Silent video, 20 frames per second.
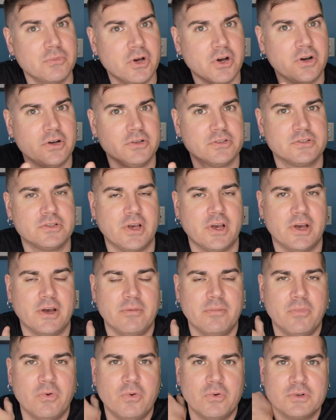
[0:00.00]
calls
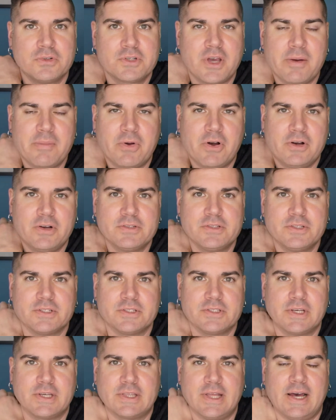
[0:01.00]
or Skype calls,
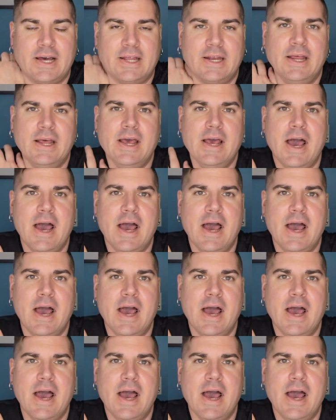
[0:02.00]
things like that.